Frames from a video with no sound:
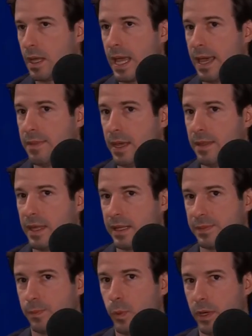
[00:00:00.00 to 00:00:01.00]
And
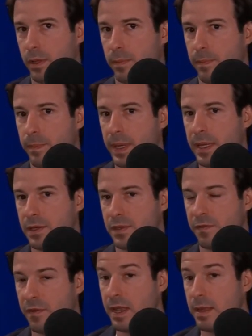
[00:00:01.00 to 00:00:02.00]
that's one of the
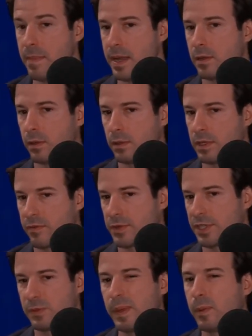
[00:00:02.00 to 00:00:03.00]
biggest fundamental
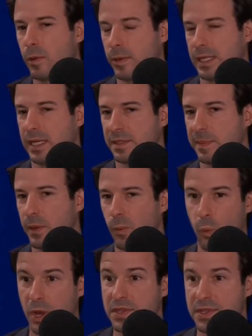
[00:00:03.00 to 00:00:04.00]
differences. People always ask me,
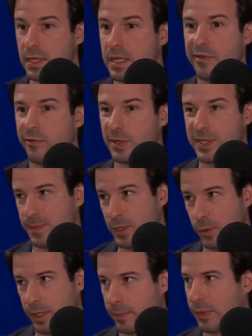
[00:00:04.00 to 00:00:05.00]
what is the difference
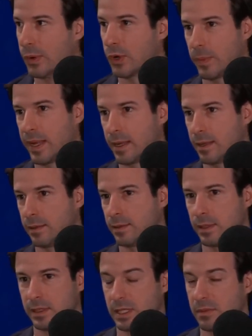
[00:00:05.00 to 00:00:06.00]
between BrokerBay and
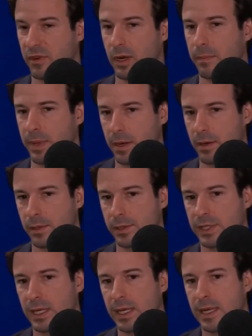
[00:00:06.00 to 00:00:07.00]
some of our
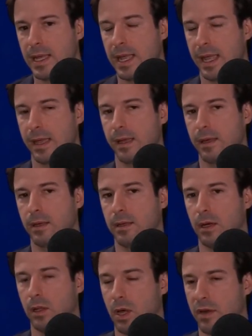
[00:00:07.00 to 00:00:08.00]
competitors? And
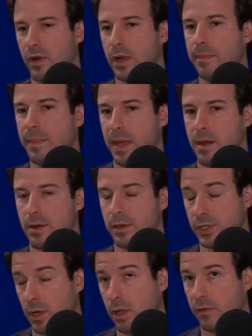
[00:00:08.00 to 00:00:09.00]
a lot of our
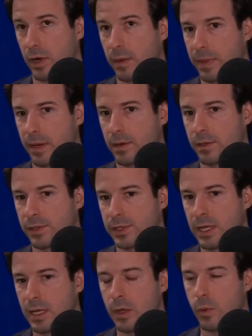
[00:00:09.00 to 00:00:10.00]
competitors, all of our competitors,
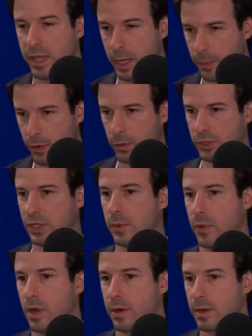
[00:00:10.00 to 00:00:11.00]
when they approach their
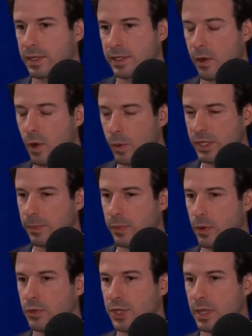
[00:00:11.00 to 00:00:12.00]
products, they're always
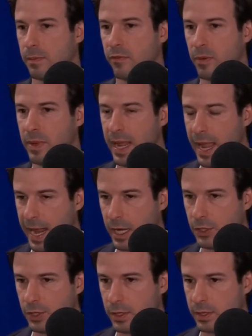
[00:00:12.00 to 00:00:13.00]
approaching them from an
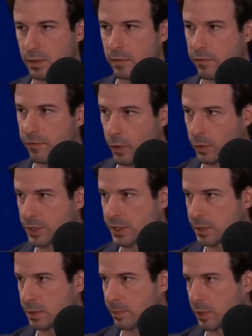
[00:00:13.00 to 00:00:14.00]

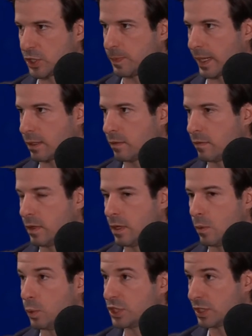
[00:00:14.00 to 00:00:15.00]
agent-first perspective,
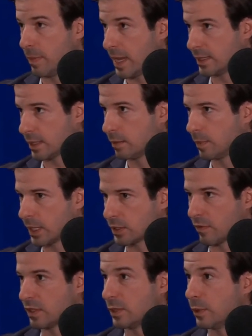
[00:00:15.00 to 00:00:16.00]
which is amazing because
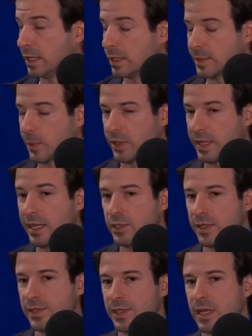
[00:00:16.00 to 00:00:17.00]
obviously we need to support the
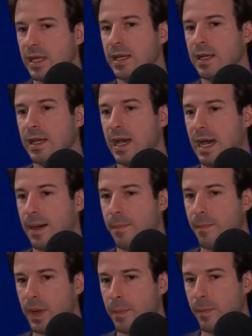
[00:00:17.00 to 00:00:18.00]
agents.
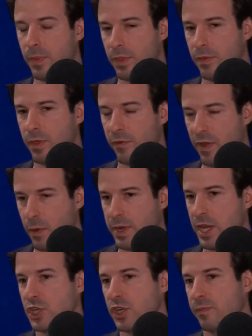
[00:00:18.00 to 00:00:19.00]
But the
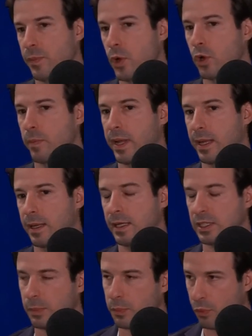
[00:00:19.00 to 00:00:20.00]
foundation of BrokerBay
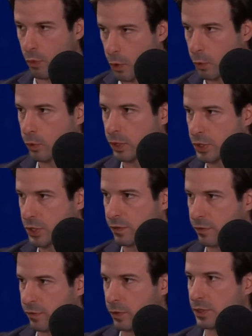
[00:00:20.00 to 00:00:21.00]
is a
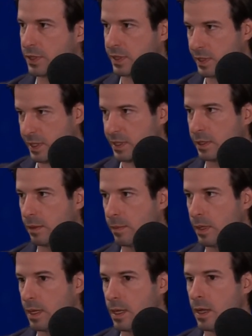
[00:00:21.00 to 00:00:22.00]
brokerage-first
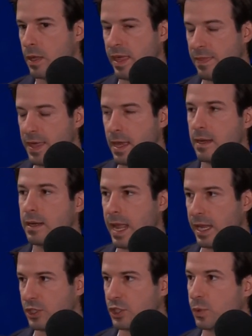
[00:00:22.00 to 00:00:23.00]
system that then
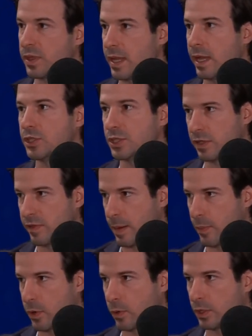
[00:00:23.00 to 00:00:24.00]
engages with the agents of
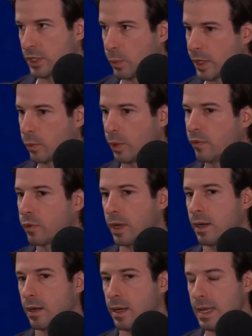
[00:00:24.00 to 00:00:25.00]
that brokerage. And we've
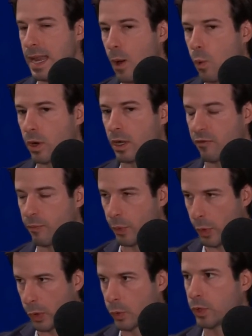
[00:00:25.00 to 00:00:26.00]
created a network of
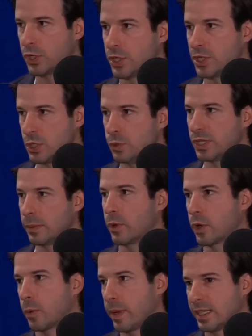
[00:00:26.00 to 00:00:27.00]
brokerages using
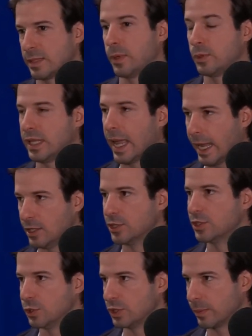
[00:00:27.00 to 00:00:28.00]
BrokerBay as opposed to
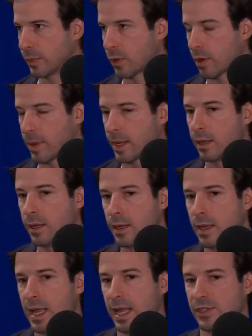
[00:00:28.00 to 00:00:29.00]
agents using BrokerBay.
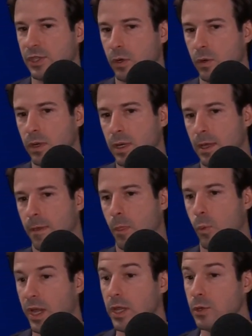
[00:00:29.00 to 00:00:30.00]
And so
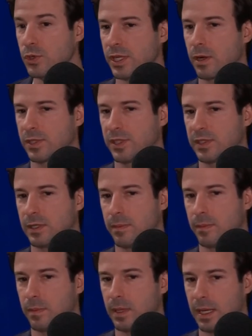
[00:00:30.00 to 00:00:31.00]
when using our
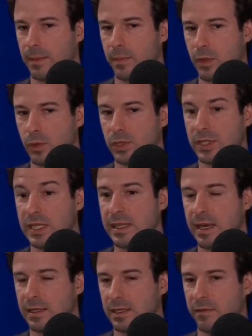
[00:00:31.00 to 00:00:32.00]
system, you'll see
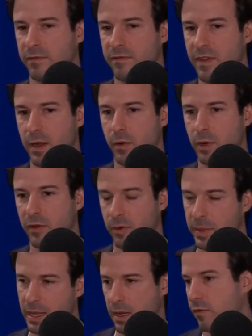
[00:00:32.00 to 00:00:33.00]
that it's
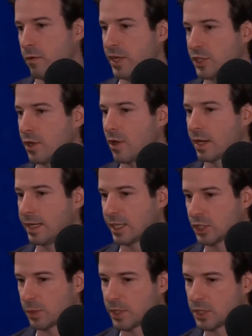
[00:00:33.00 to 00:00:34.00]
from an information
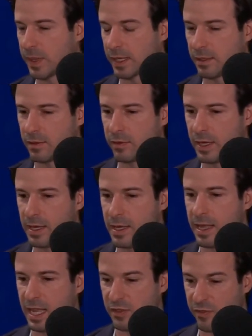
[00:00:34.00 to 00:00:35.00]
architecture perspective,
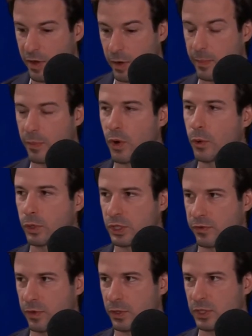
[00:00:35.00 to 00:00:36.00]
it's very brokerage
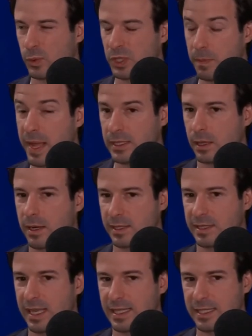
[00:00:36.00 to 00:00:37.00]
first, which makes a lot of
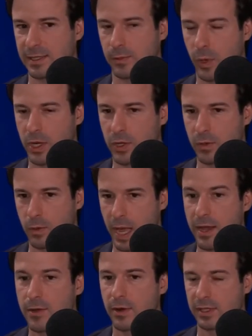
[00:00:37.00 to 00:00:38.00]
sense when you
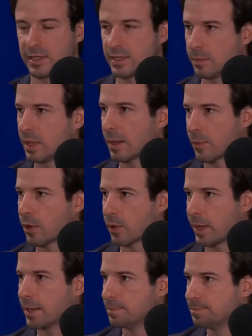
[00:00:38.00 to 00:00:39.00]
enter a system like BrokerBay.